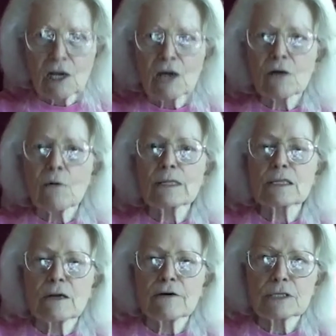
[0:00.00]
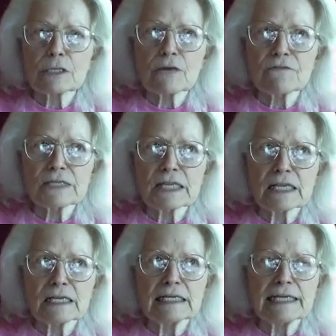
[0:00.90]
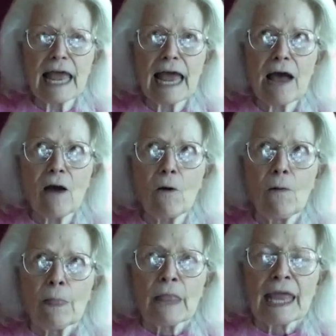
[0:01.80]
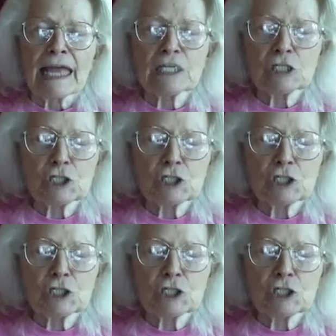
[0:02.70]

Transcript: Look what's surfacing now in